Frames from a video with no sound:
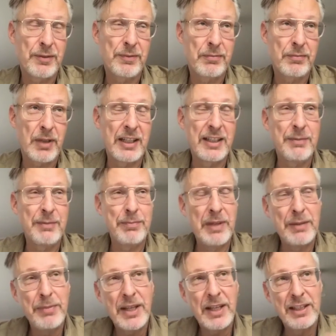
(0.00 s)
I,
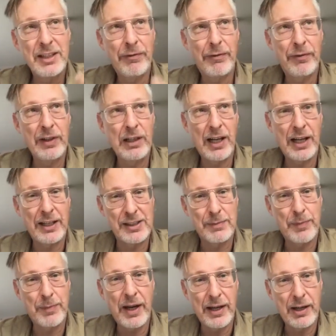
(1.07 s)
maybe I didn't feel like a
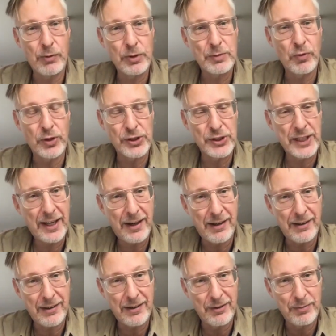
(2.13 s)
spy. I was more
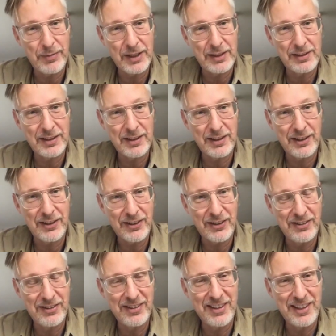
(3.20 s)
scared, but
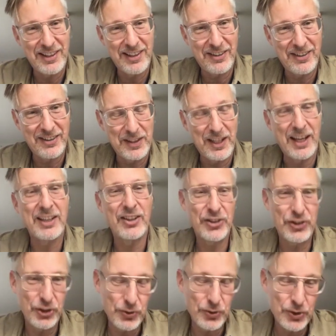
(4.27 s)
uh, mm. I
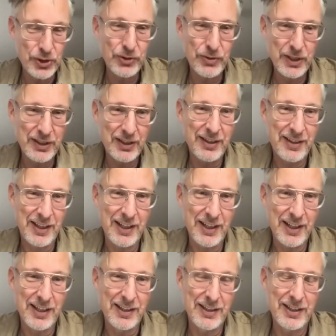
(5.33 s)
got used to it, and,
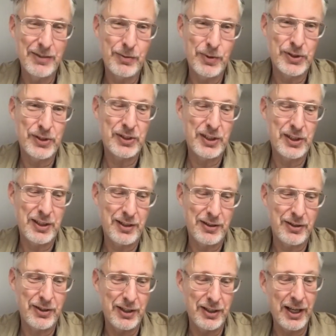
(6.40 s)
and it was uh,
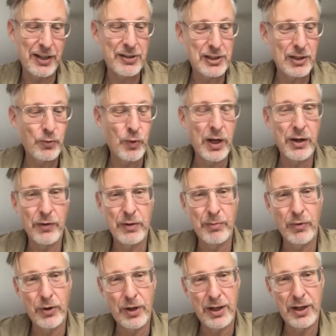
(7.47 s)
actually one of the
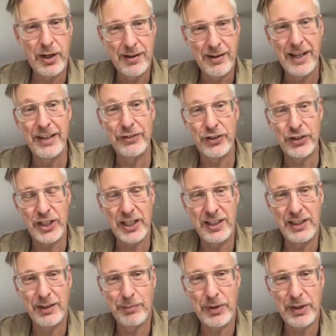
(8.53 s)
more
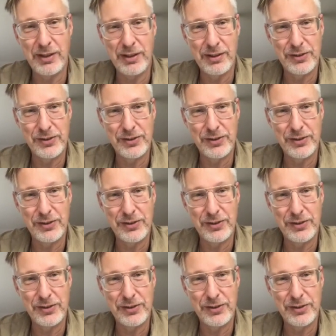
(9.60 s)
entertaining periods of